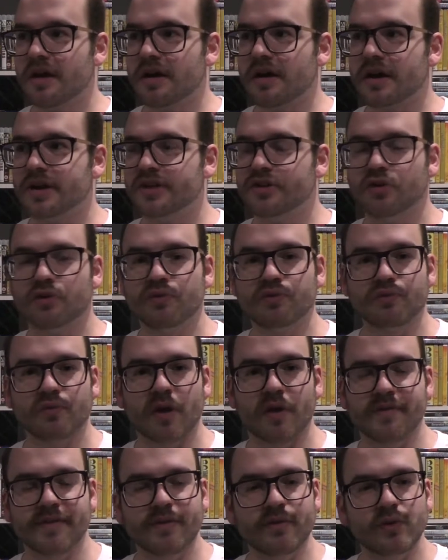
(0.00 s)

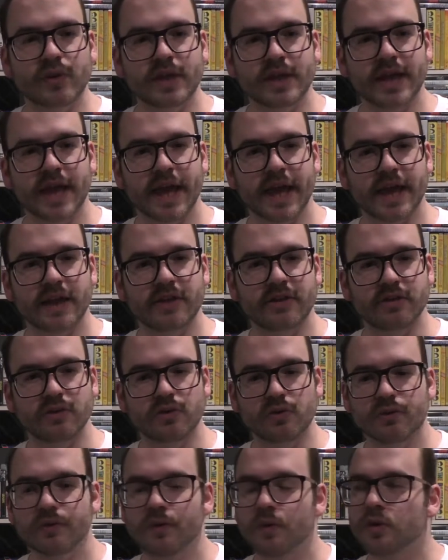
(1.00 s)
I've never really cared to
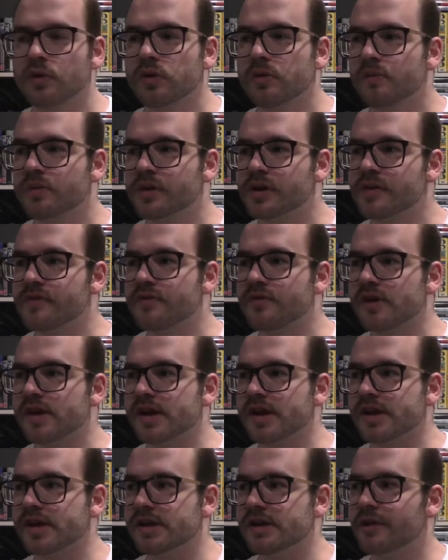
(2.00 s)
look for them. Whenever
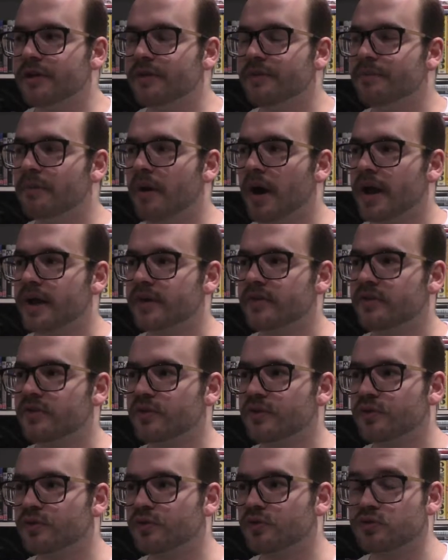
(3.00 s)
I buy a
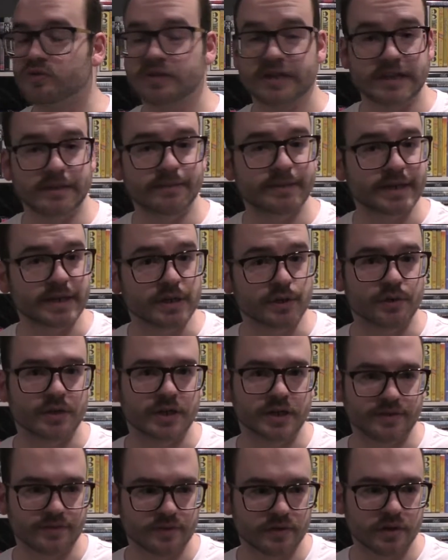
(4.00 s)
soda on eBay or
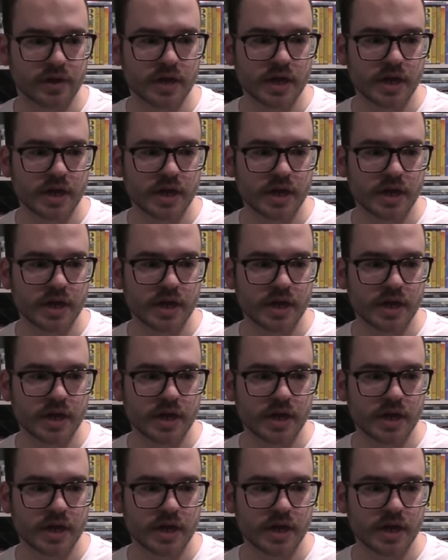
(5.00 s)
whatever